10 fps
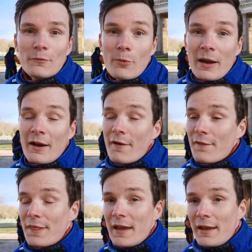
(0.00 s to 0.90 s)

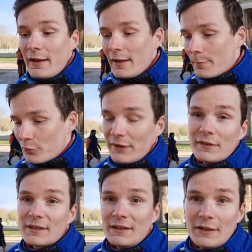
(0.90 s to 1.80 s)
where they
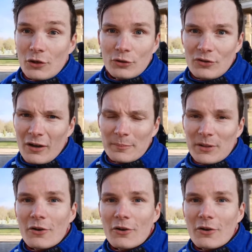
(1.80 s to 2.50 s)
previously could not